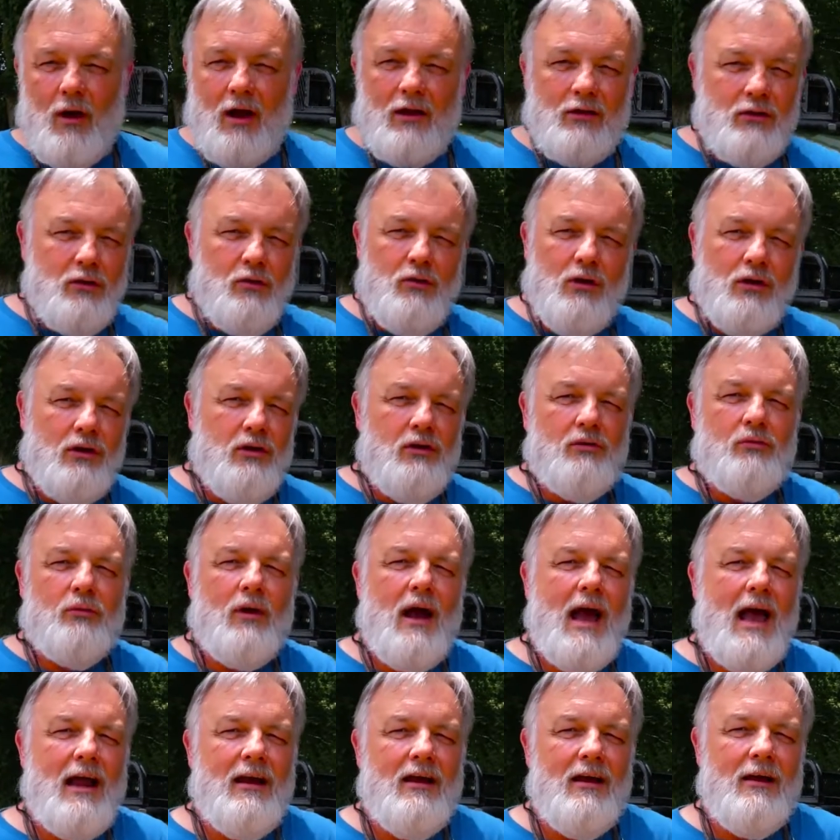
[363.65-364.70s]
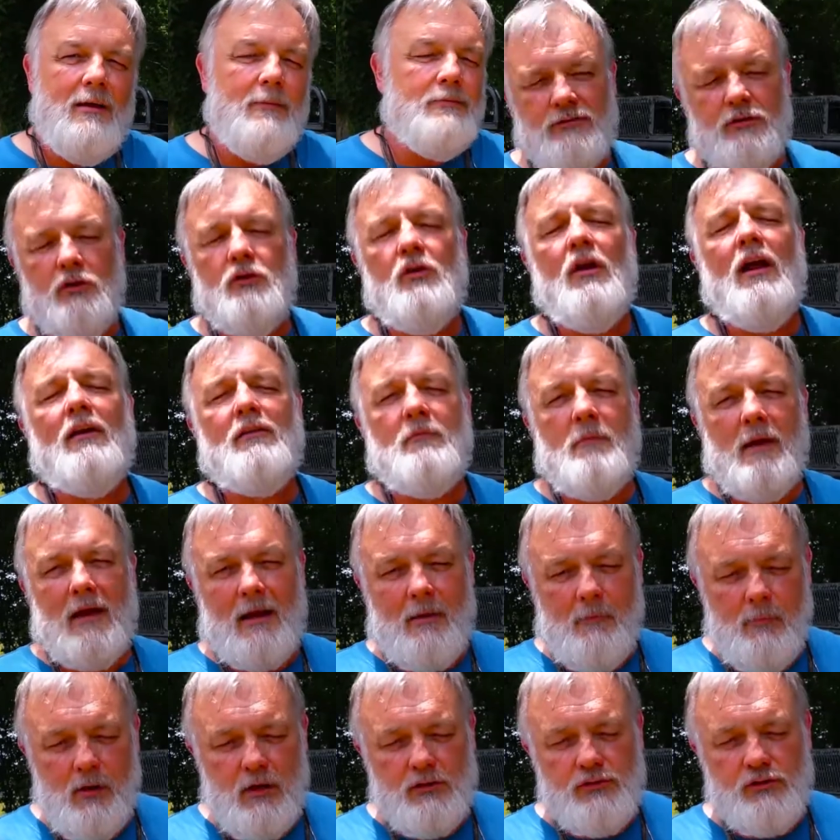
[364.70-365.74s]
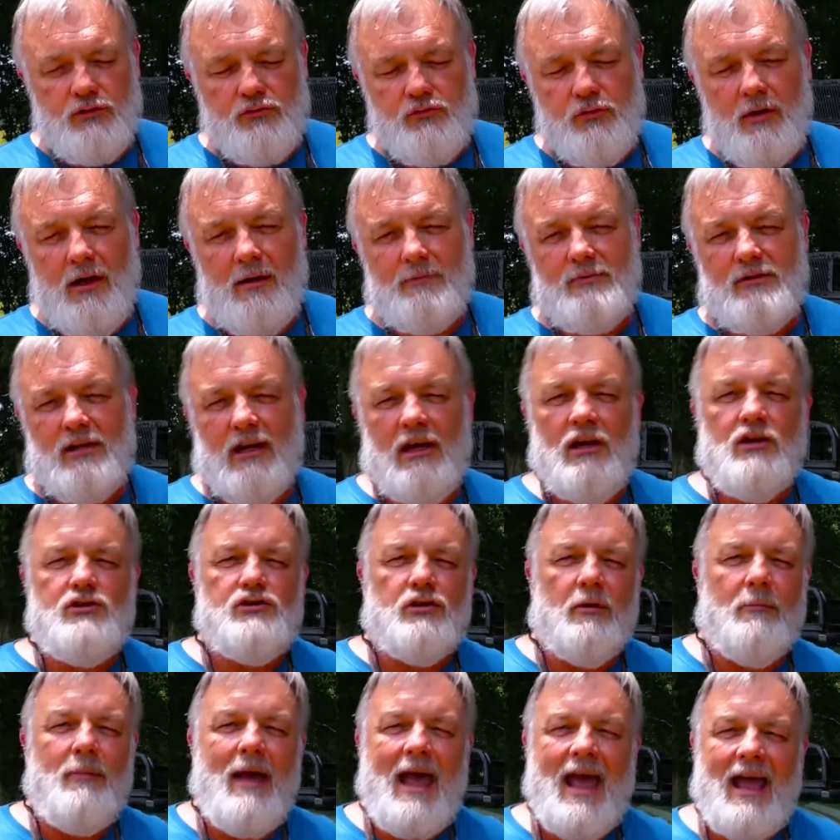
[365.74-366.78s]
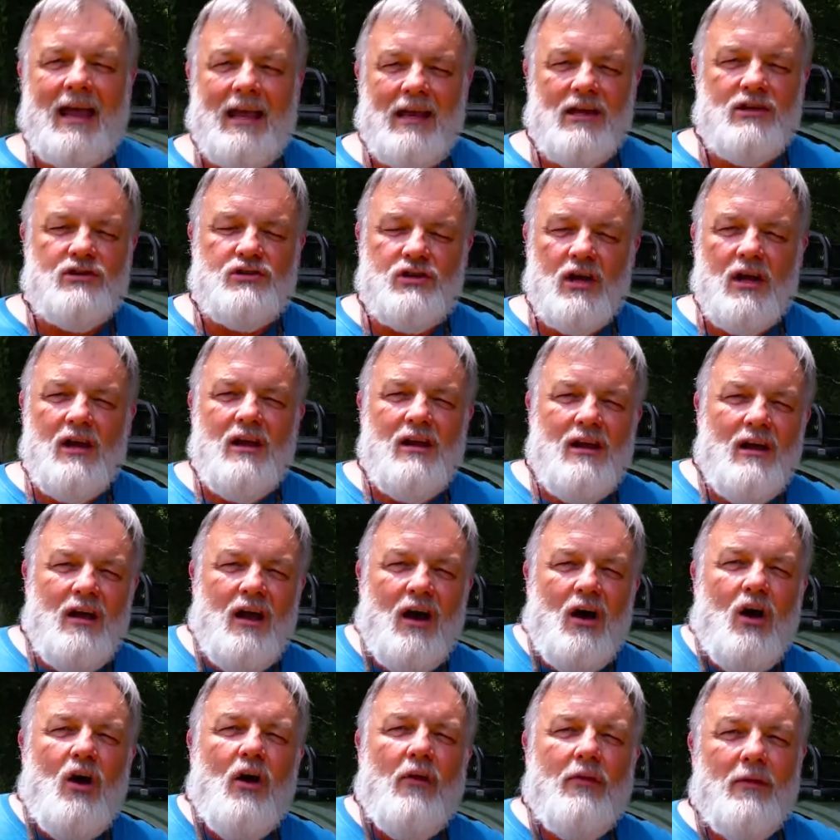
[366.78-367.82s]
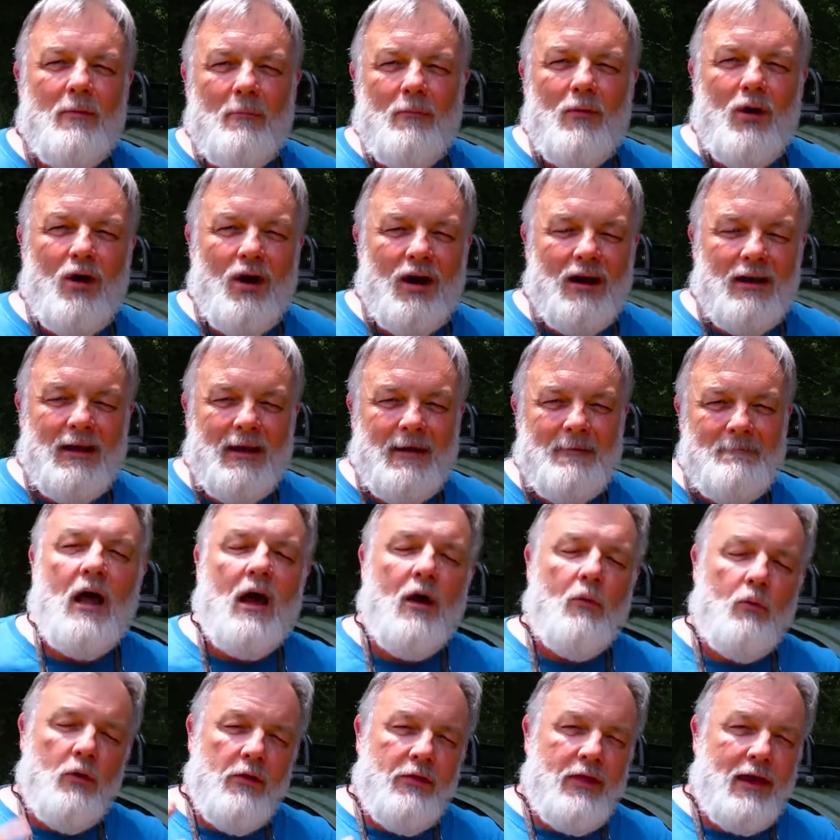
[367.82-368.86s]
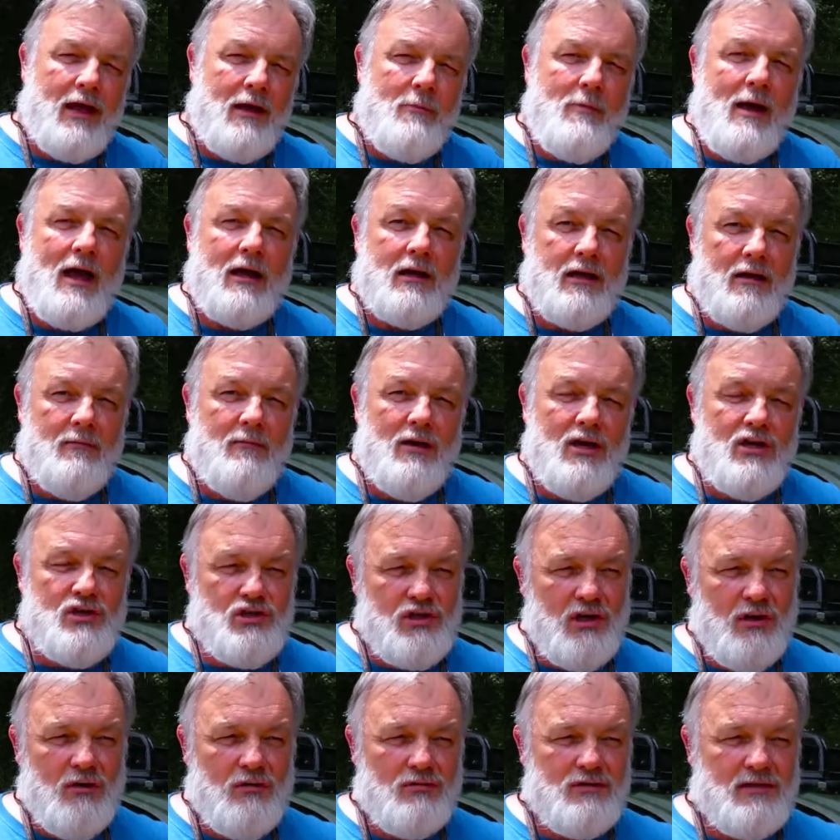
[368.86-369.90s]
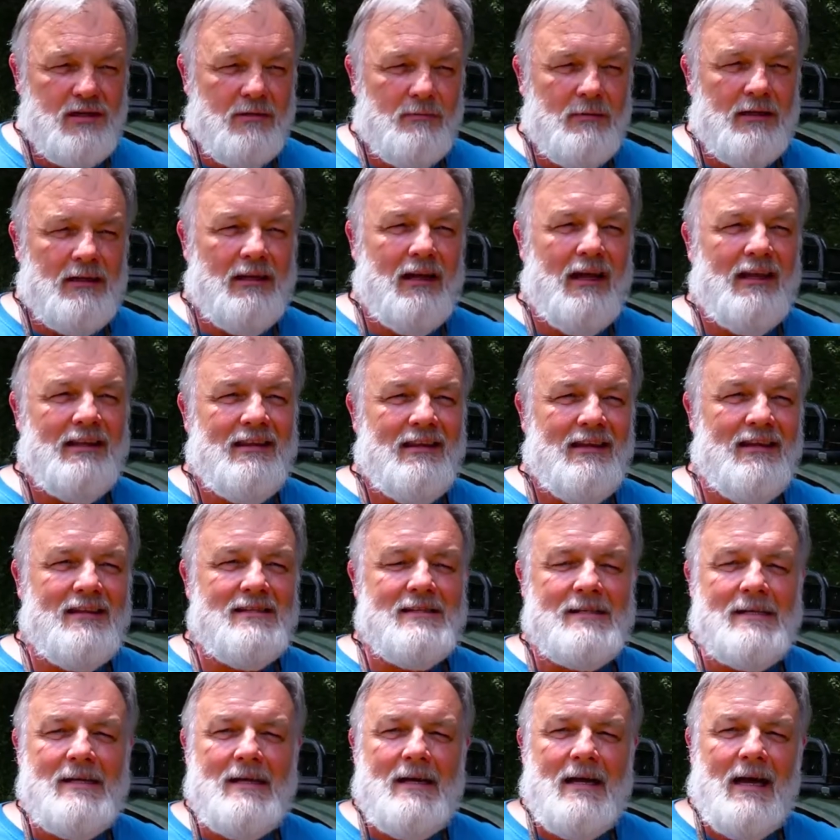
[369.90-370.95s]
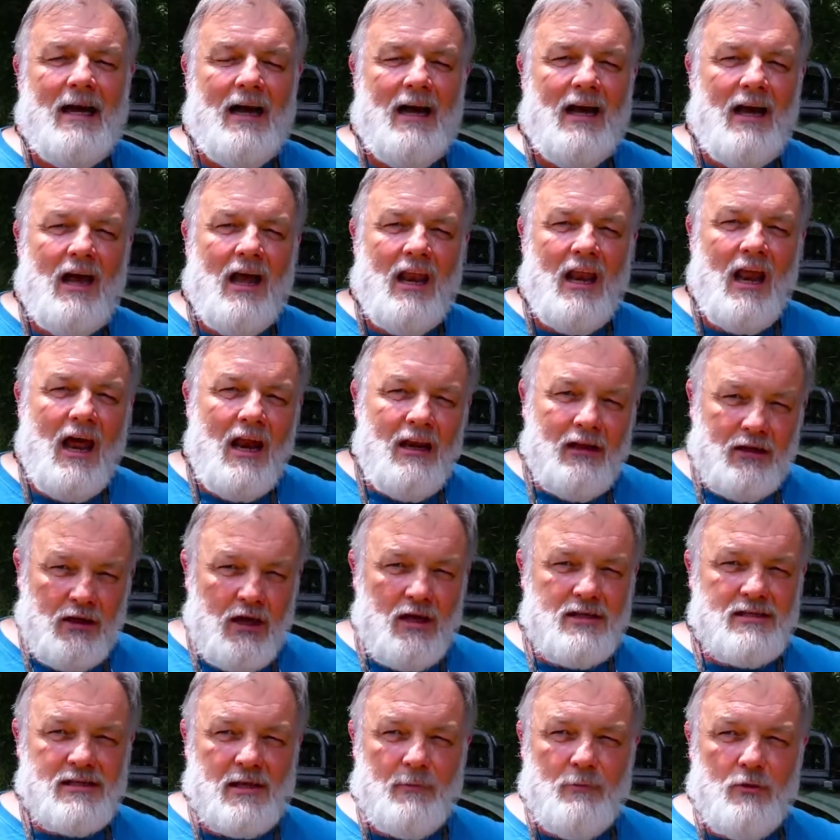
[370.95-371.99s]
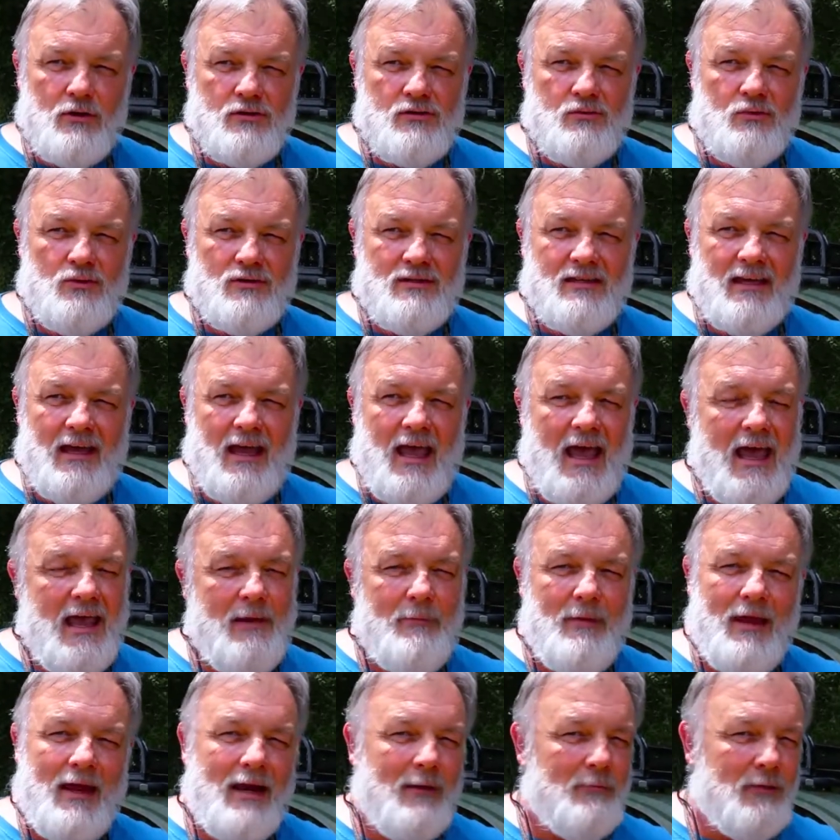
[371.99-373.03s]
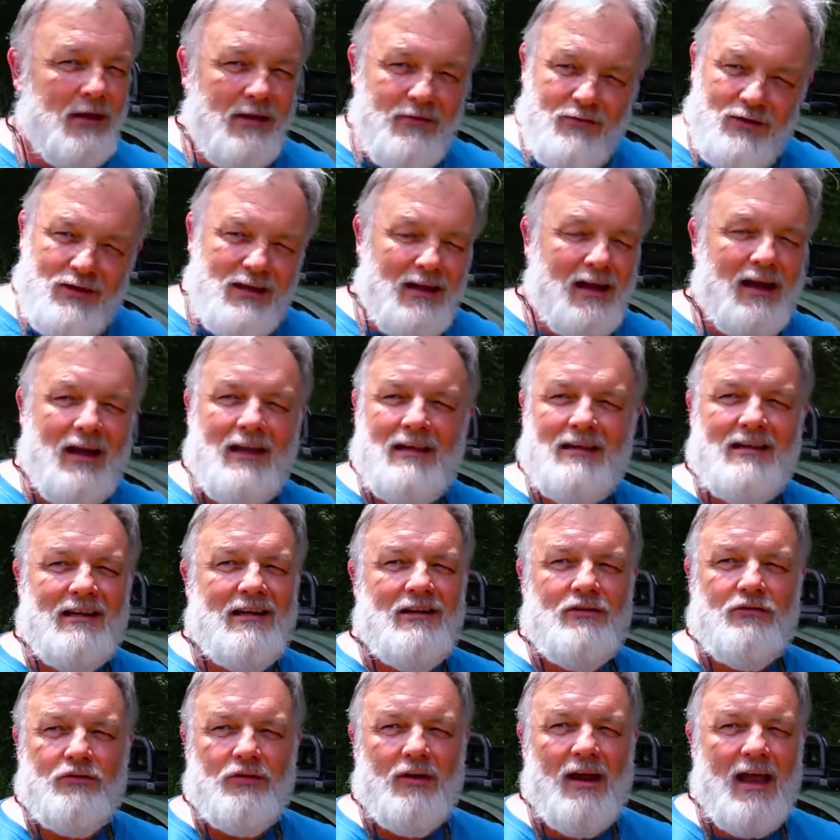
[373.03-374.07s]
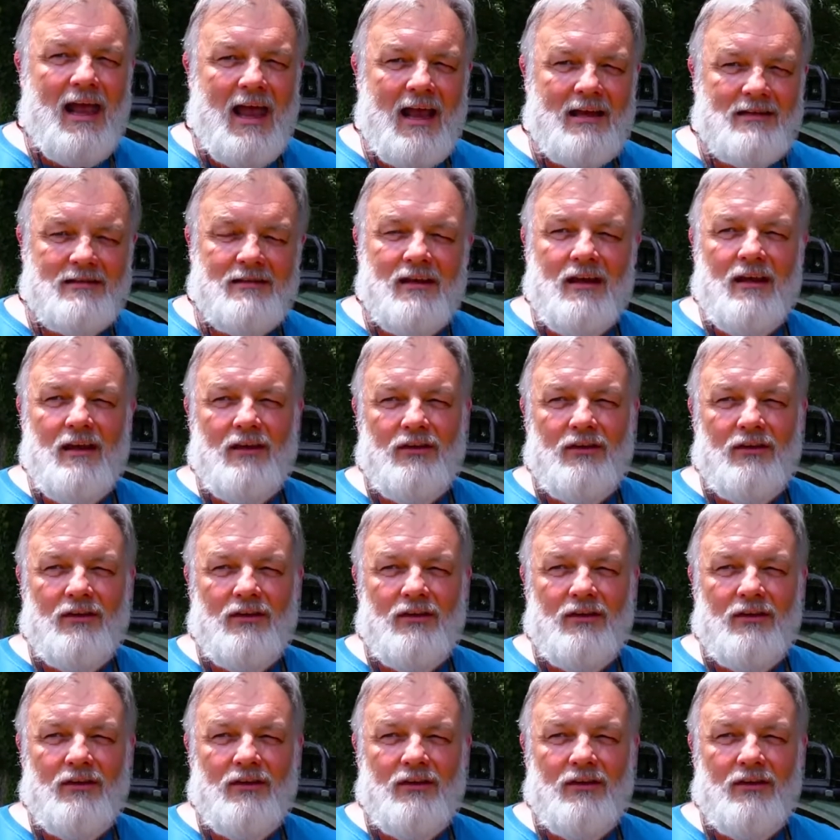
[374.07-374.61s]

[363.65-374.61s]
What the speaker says: do a good write-up, so you don't have to make a bunch of trips to get your package on the market. One thing about commission on something like this, a lot of customers will say, hey man, I'm giving you 19 tracts.